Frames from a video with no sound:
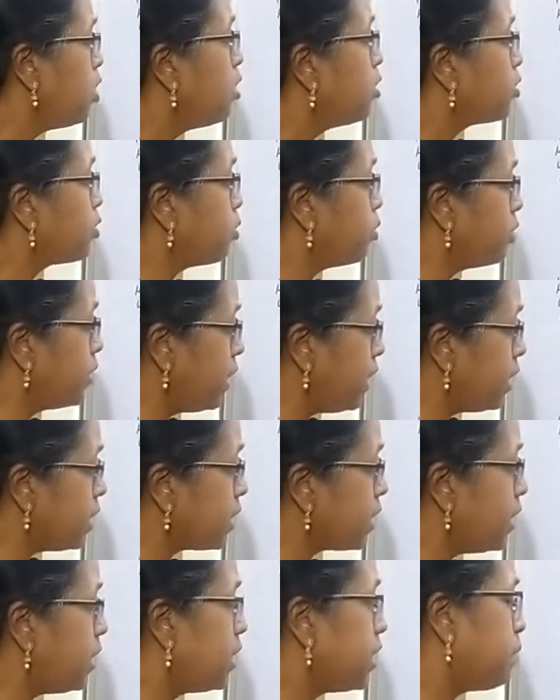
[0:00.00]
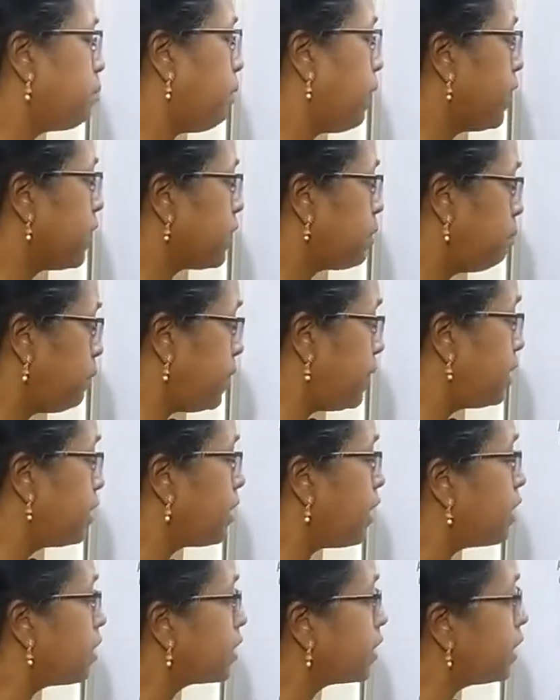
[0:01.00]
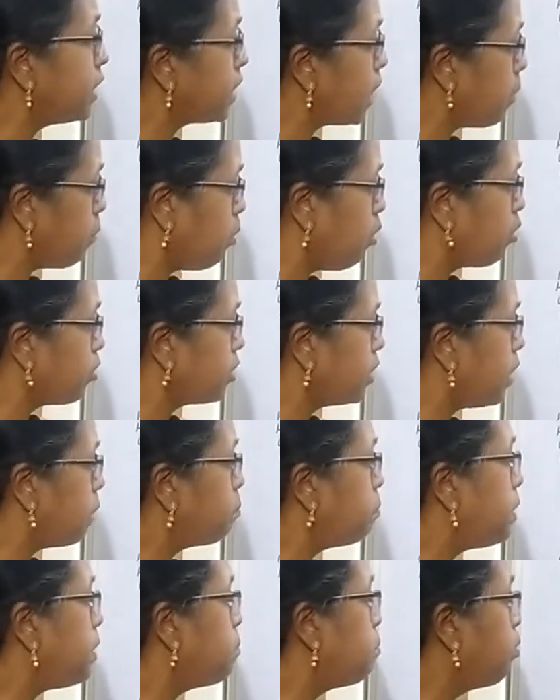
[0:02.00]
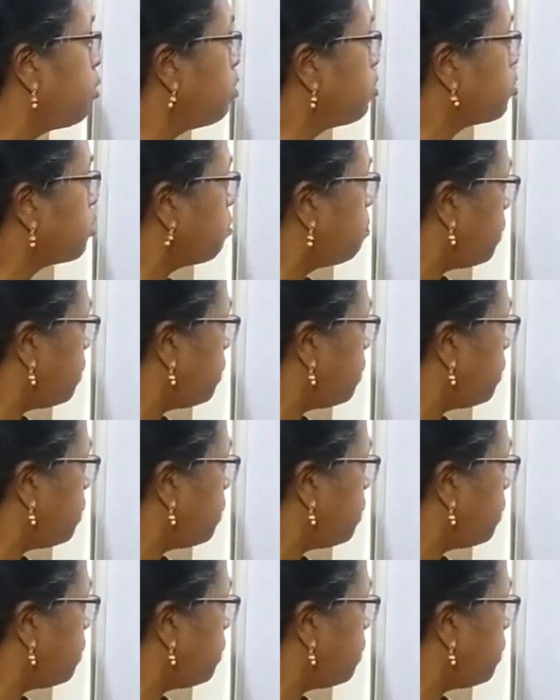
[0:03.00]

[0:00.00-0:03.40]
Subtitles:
So these things must be inculcated among the people to